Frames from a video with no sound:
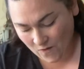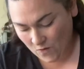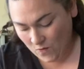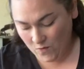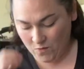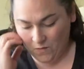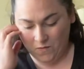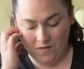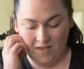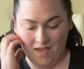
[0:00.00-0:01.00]
Oh,
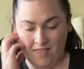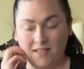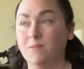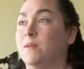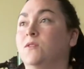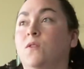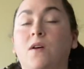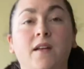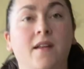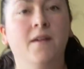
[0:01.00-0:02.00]
yeah, that smells good.